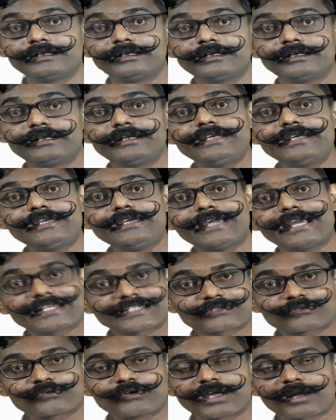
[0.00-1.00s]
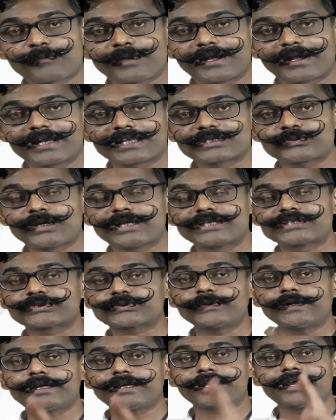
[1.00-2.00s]
dx square minus y
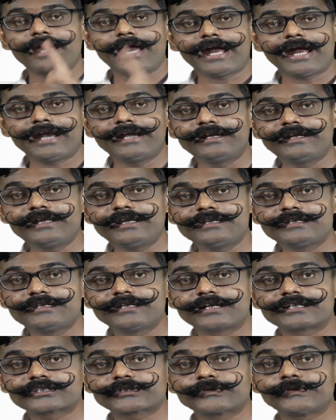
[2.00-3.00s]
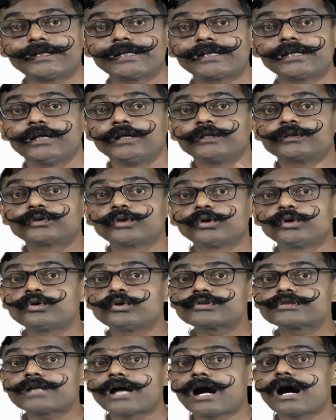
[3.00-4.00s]
square and dz square,
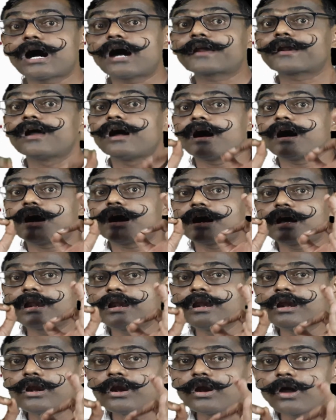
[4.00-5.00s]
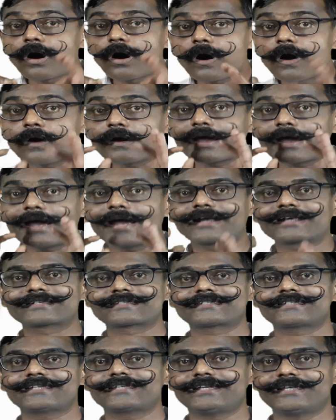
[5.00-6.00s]
those are along
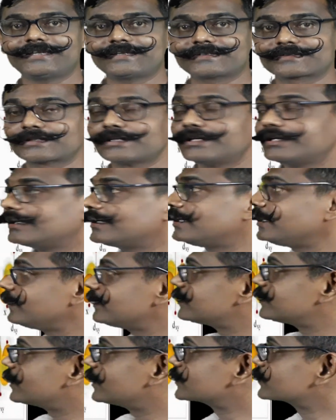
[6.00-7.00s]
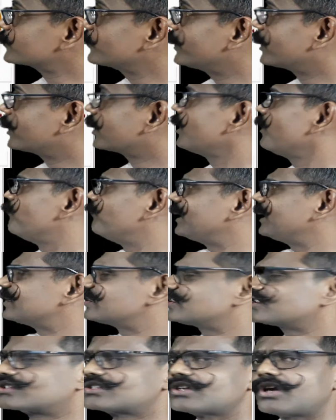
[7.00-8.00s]
axis. dz square,
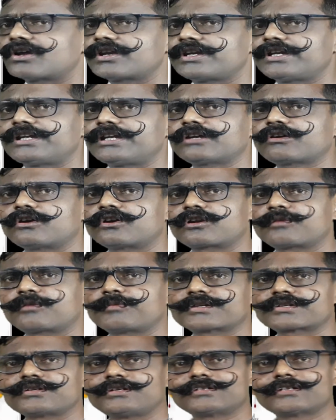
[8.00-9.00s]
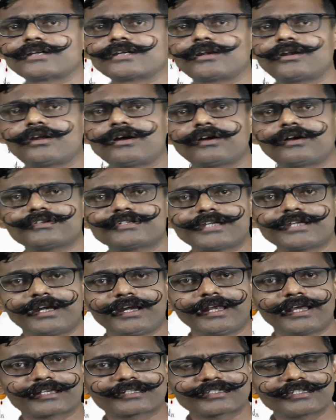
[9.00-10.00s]
majority contribution is along z
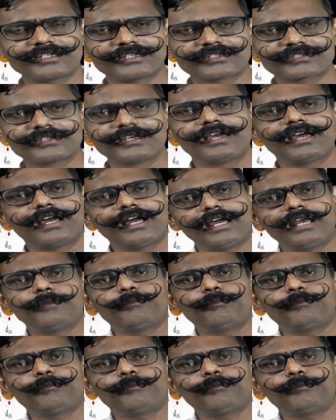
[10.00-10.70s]
axis and